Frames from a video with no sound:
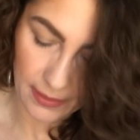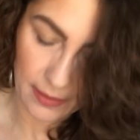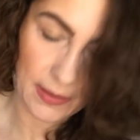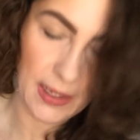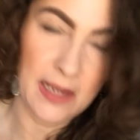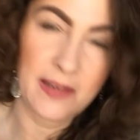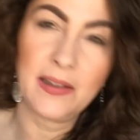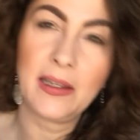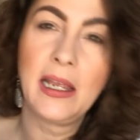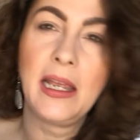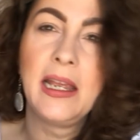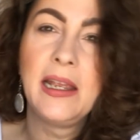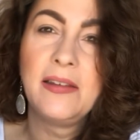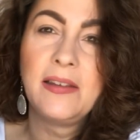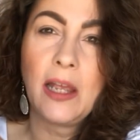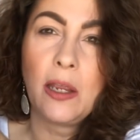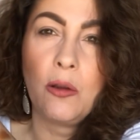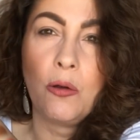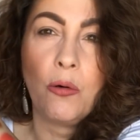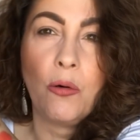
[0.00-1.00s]
this
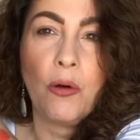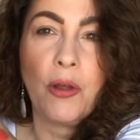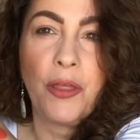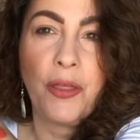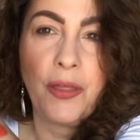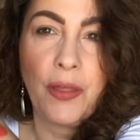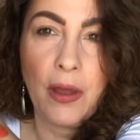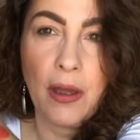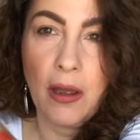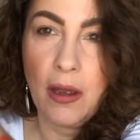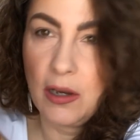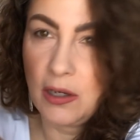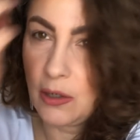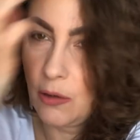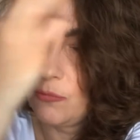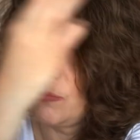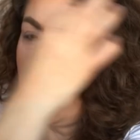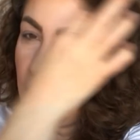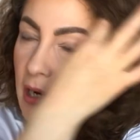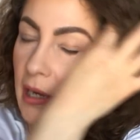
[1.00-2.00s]
is your third
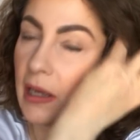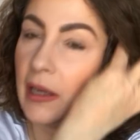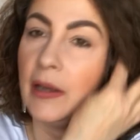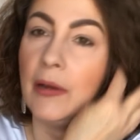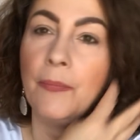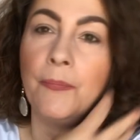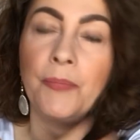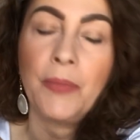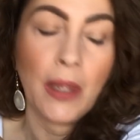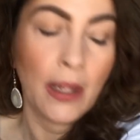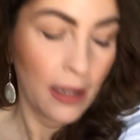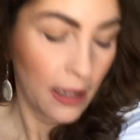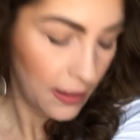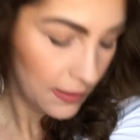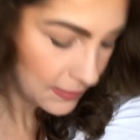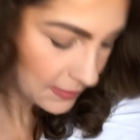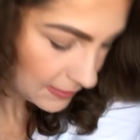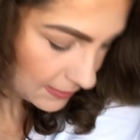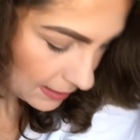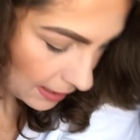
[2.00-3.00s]
row.
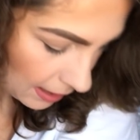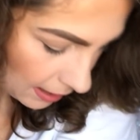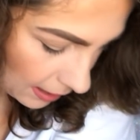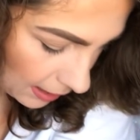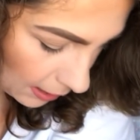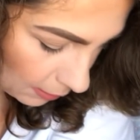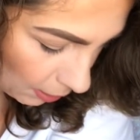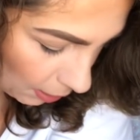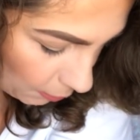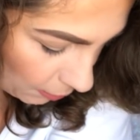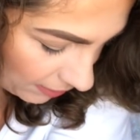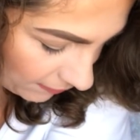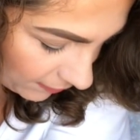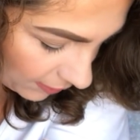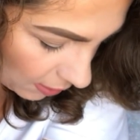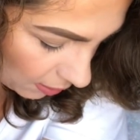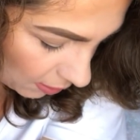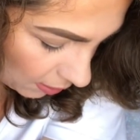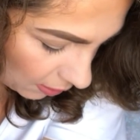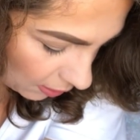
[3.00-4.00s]
So we've
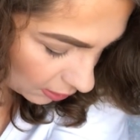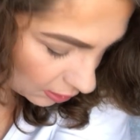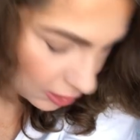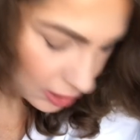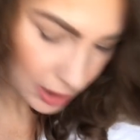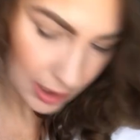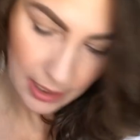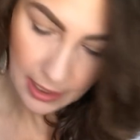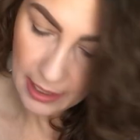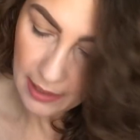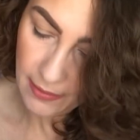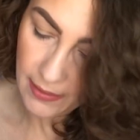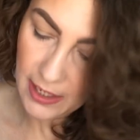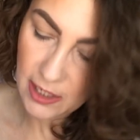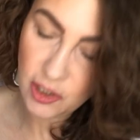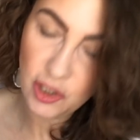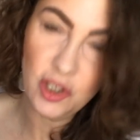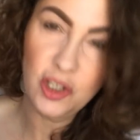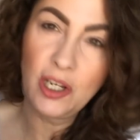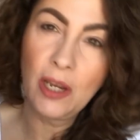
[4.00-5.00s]
got
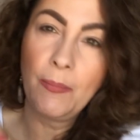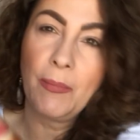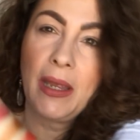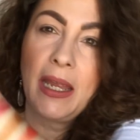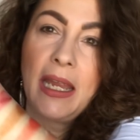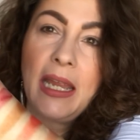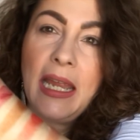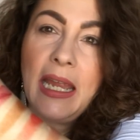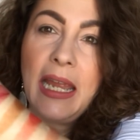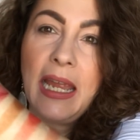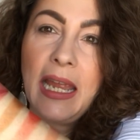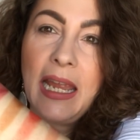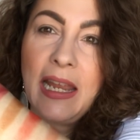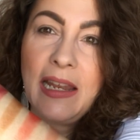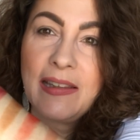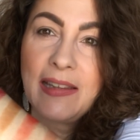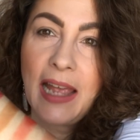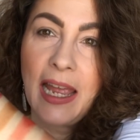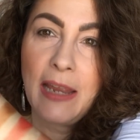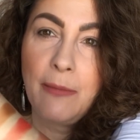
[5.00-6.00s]
this shimmer here,
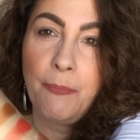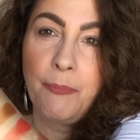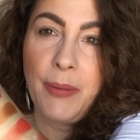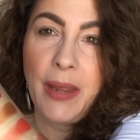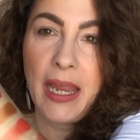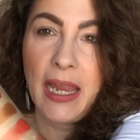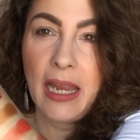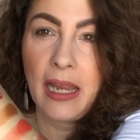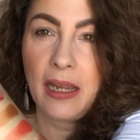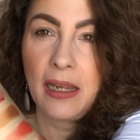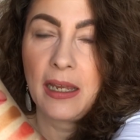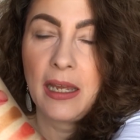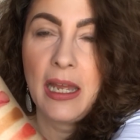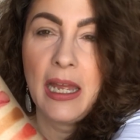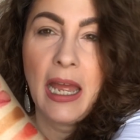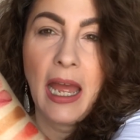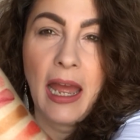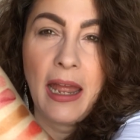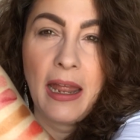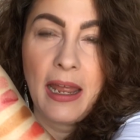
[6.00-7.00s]
it's a pink.
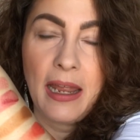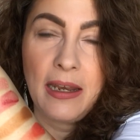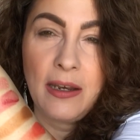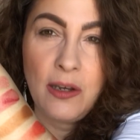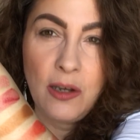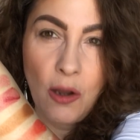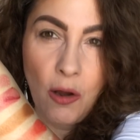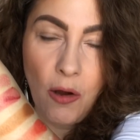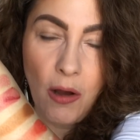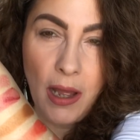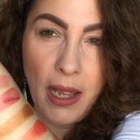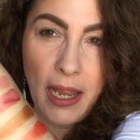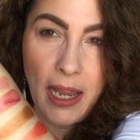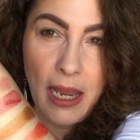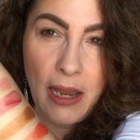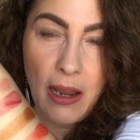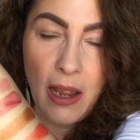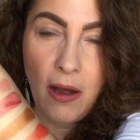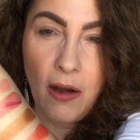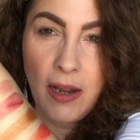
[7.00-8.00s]
Not
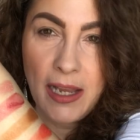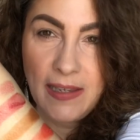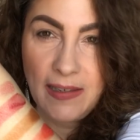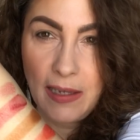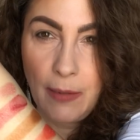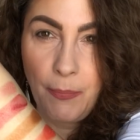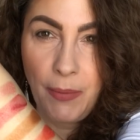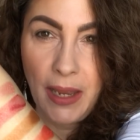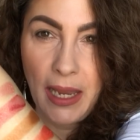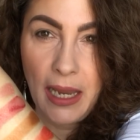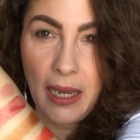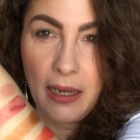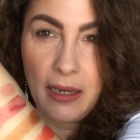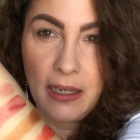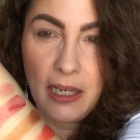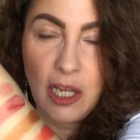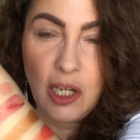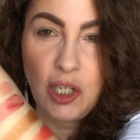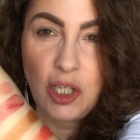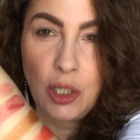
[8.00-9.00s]
a icy
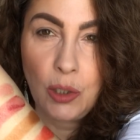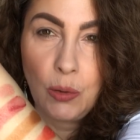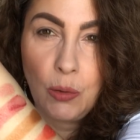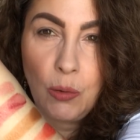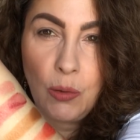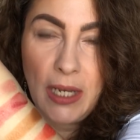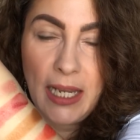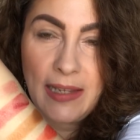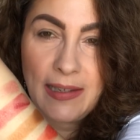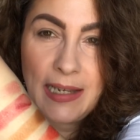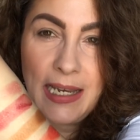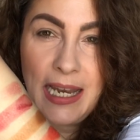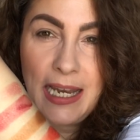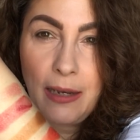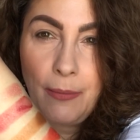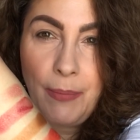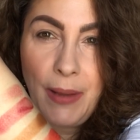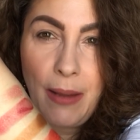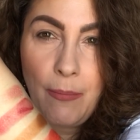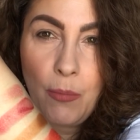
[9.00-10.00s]
pink at all, it's a
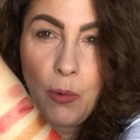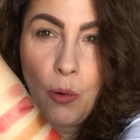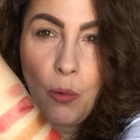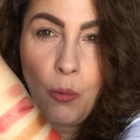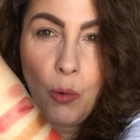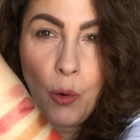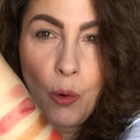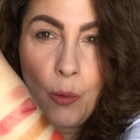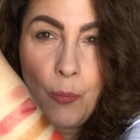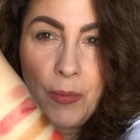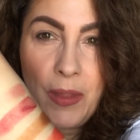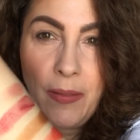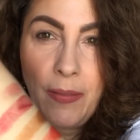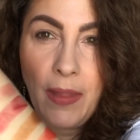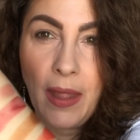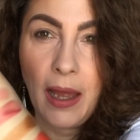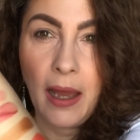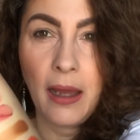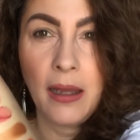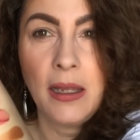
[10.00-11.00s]
little bit more warm than
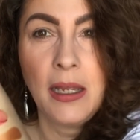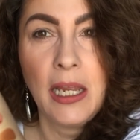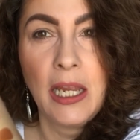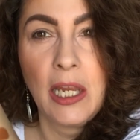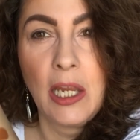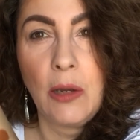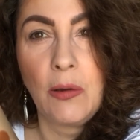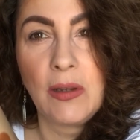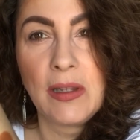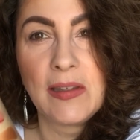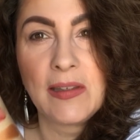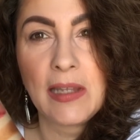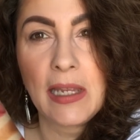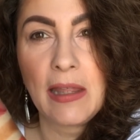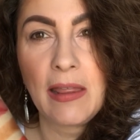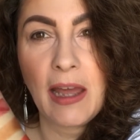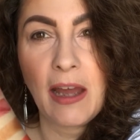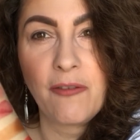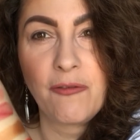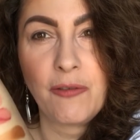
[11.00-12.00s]
that. You can see
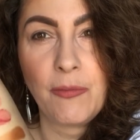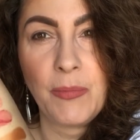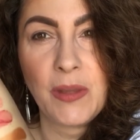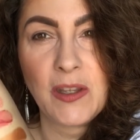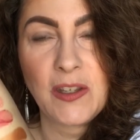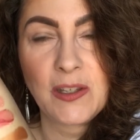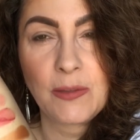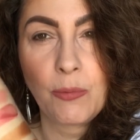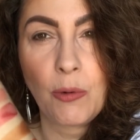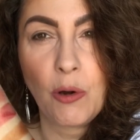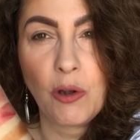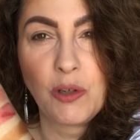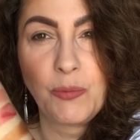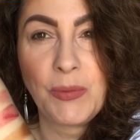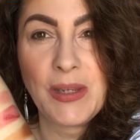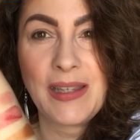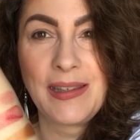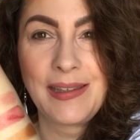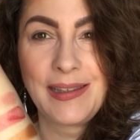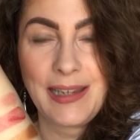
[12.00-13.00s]
that from the swatch,
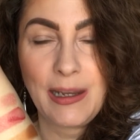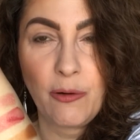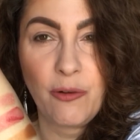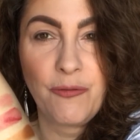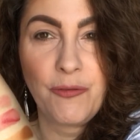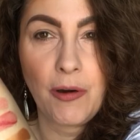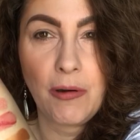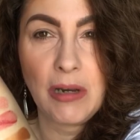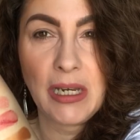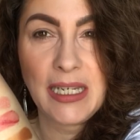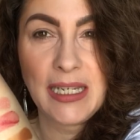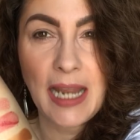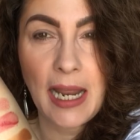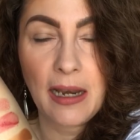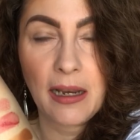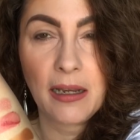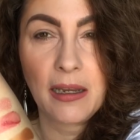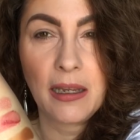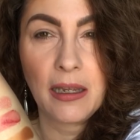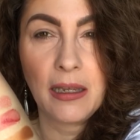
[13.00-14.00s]
but still very
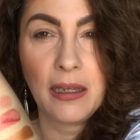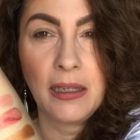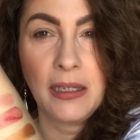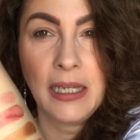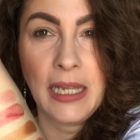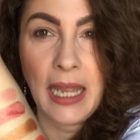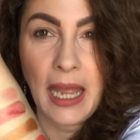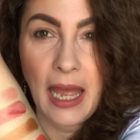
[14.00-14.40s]
delicate,